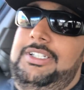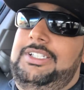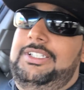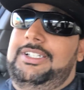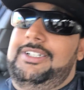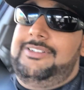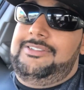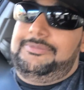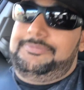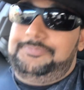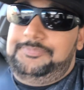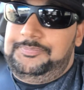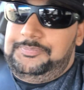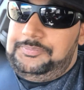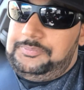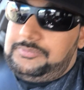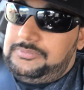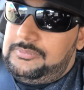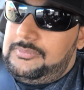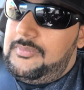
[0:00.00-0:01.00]
you
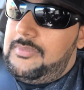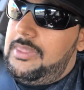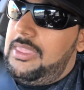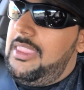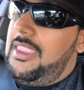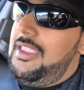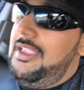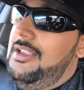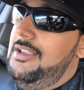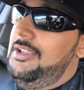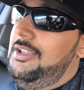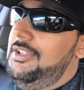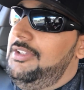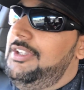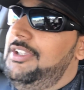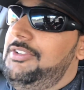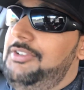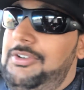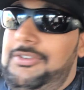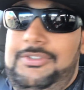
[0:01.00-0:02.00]

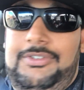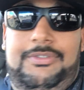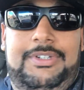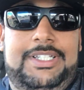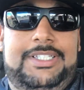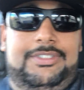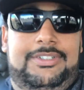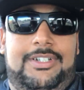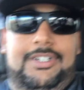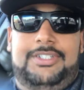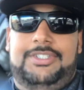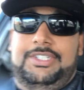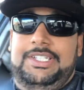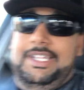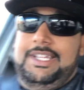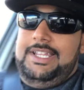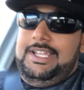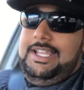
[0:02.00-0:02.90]
did your research,